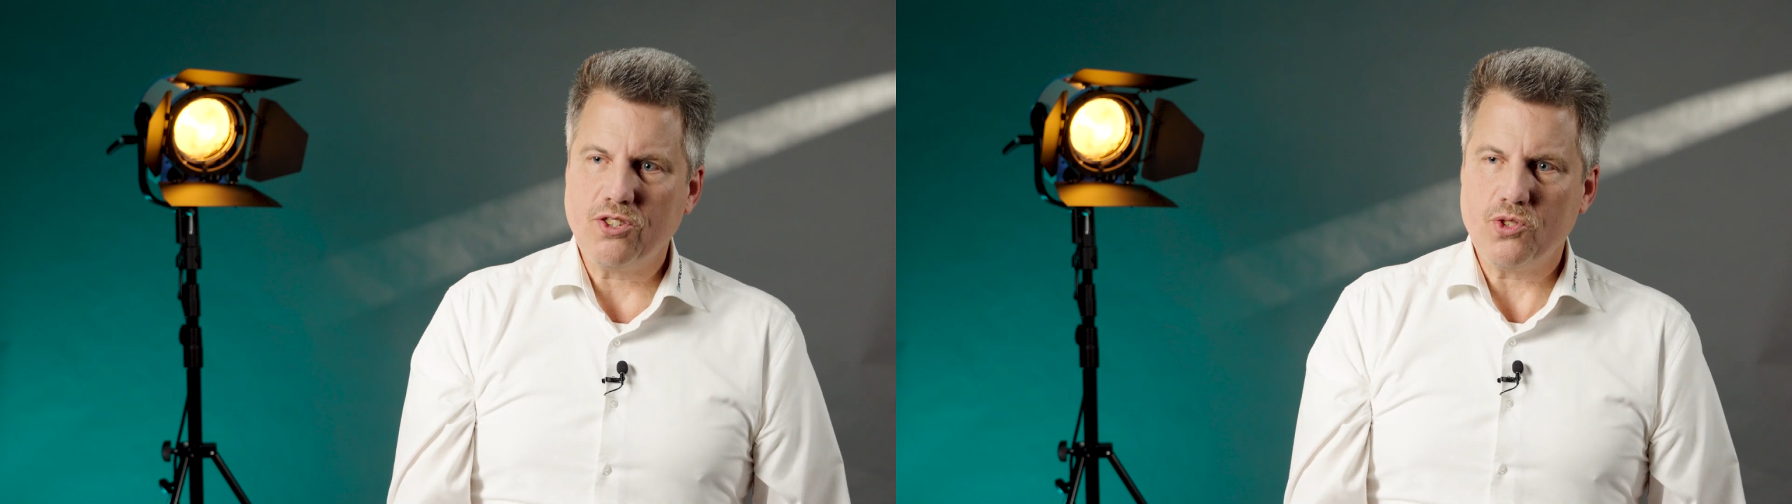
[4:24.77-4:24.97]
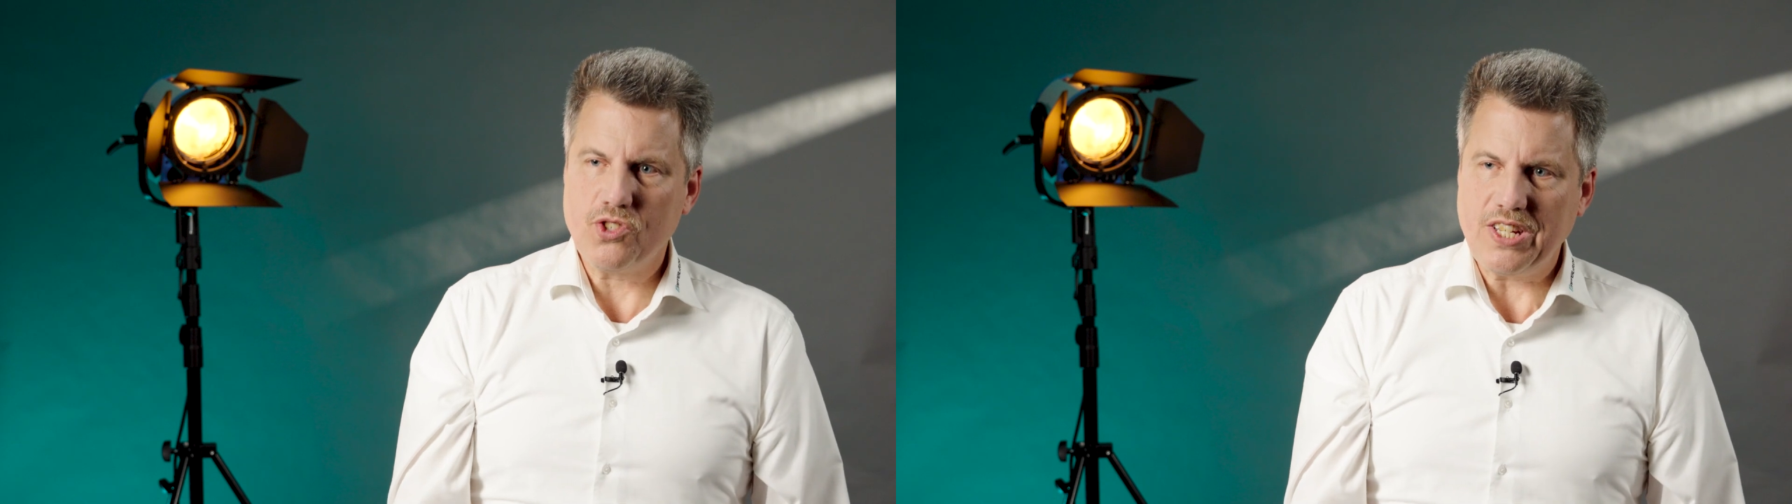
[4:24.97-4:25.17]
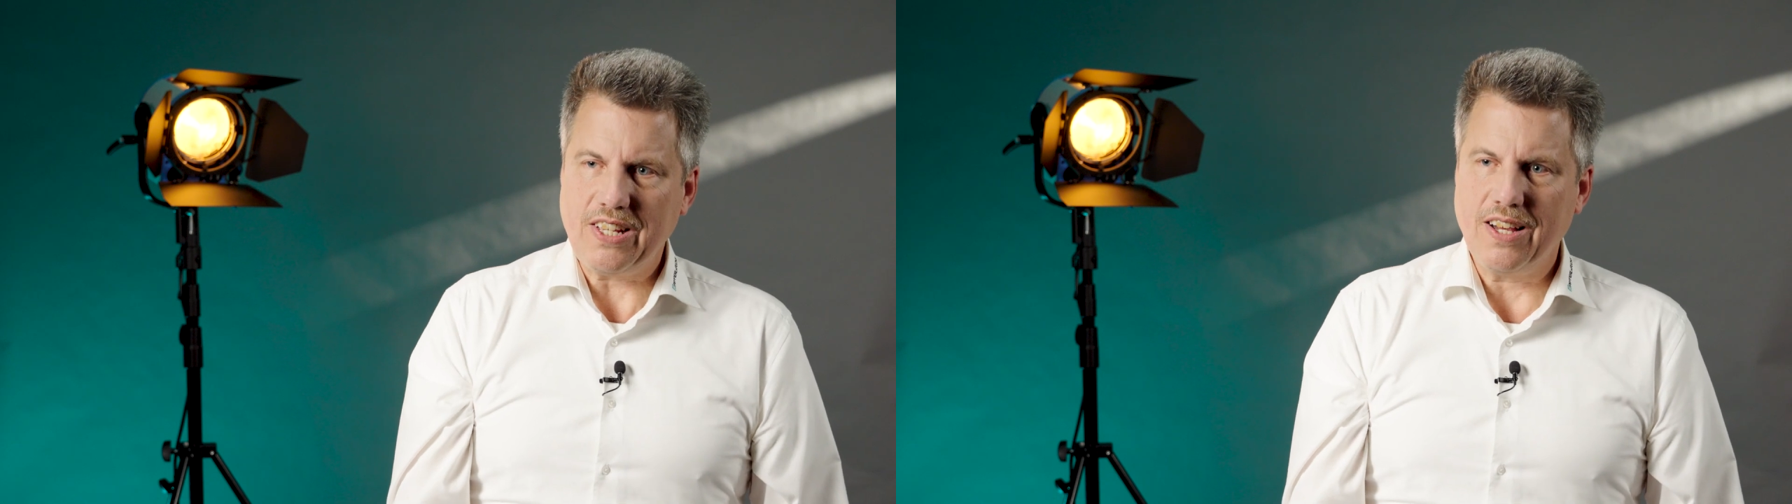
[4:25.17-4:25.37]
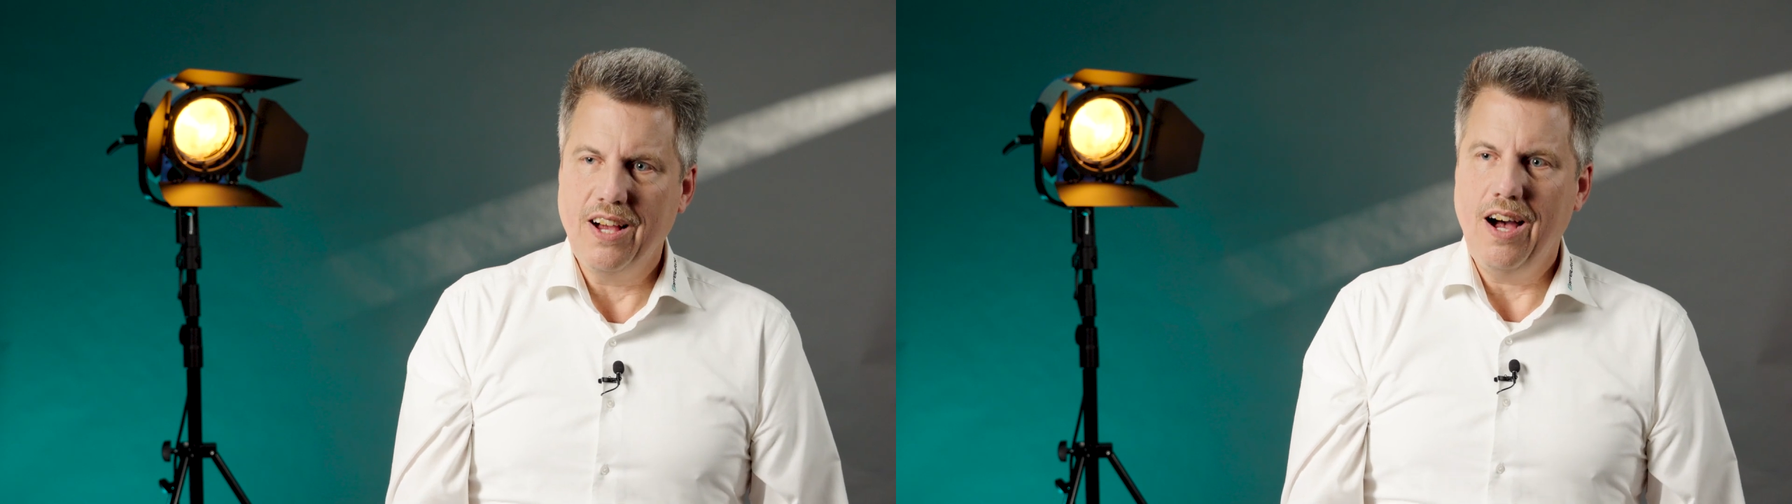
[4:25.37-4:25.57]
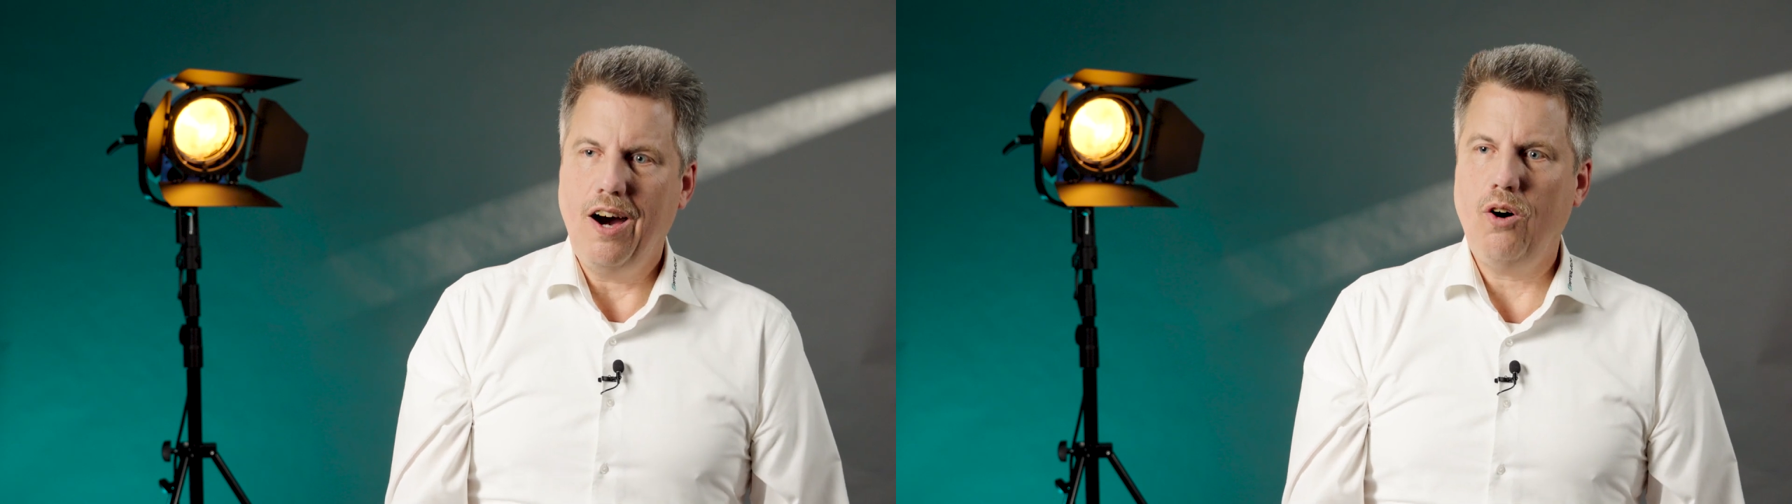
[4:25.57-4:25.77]
to see
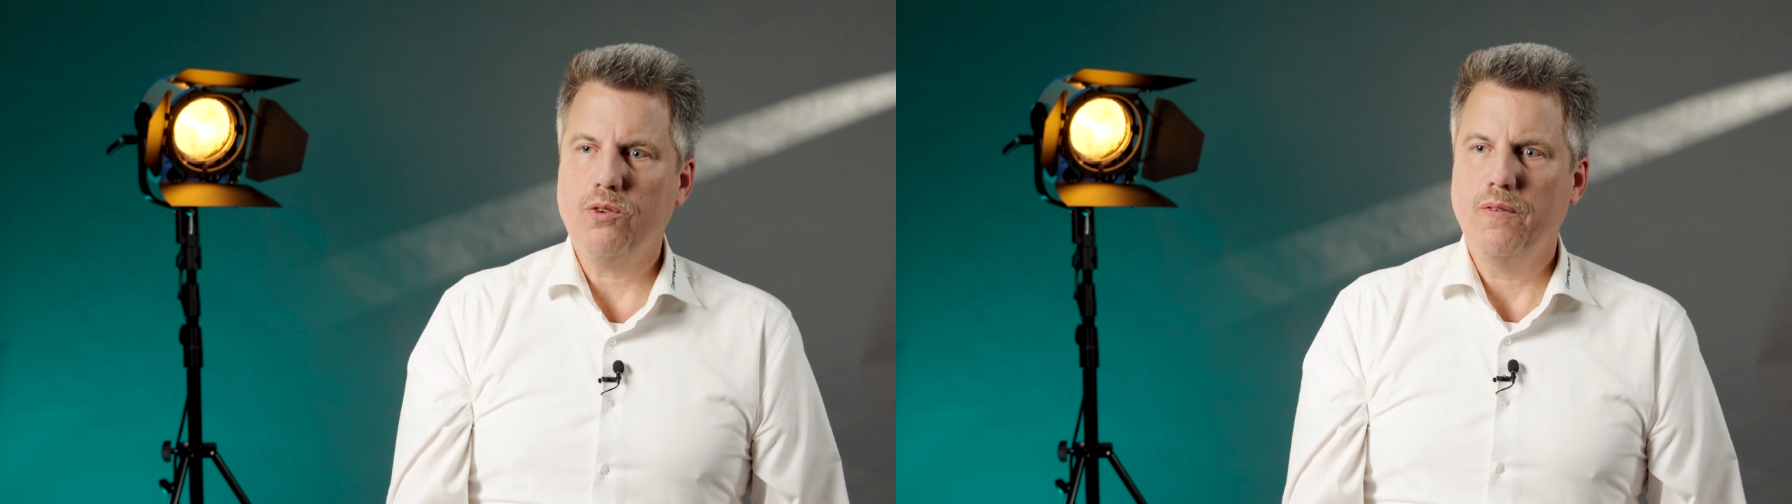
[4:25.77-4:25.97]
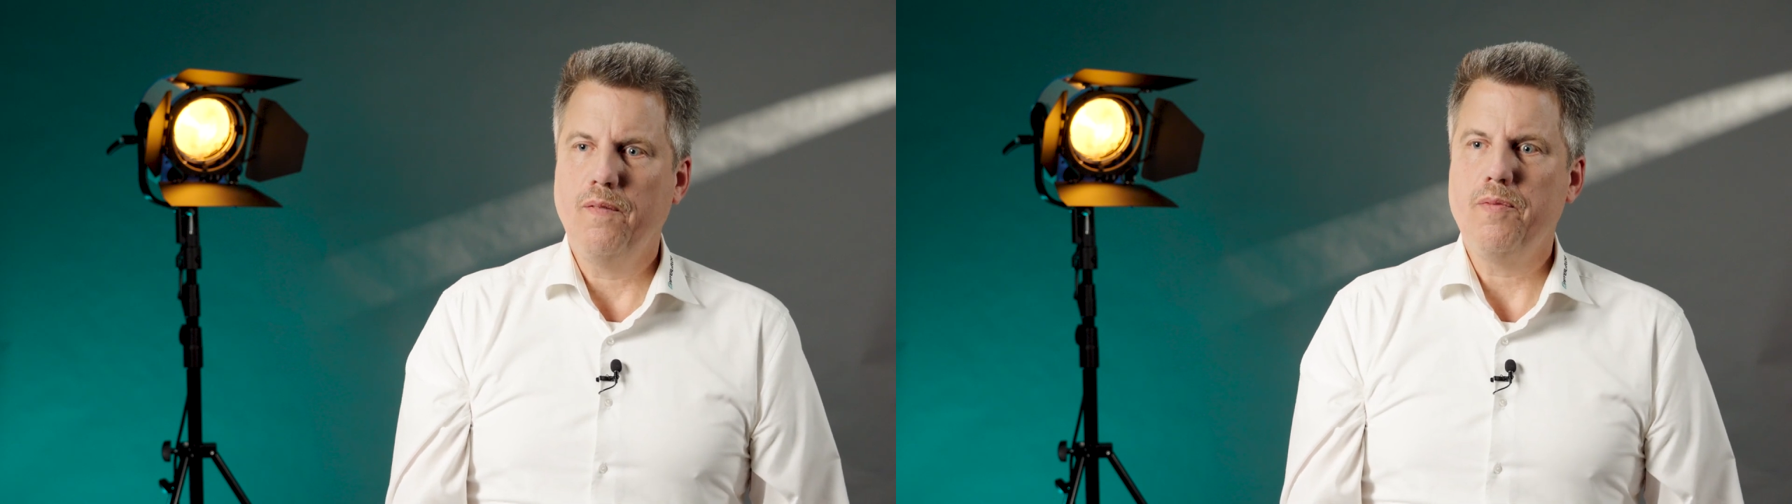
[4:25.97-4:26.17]
how